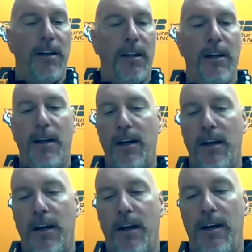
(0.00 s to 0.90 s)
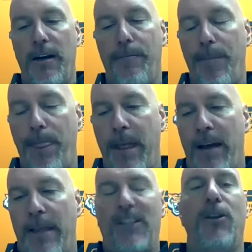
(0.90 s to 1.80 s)
And
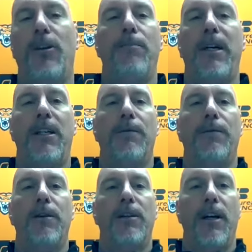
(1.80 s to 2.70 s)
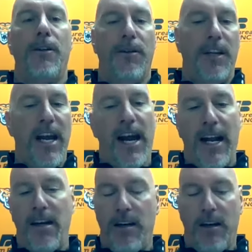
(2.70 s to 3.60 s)
that that's the only big difference. Other than
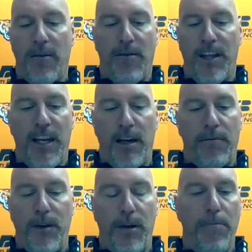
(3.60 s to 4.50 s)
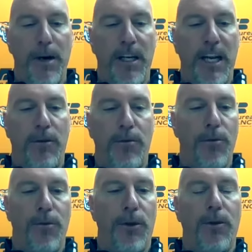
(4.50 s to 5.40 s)
that, everything you know Monday
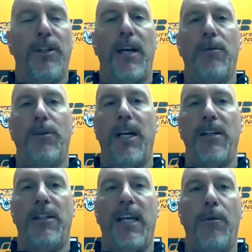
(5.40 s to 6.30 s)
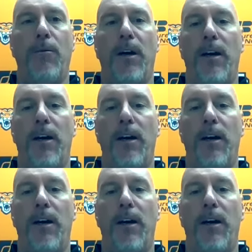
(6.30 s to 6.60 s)
through Thursday will stay the same.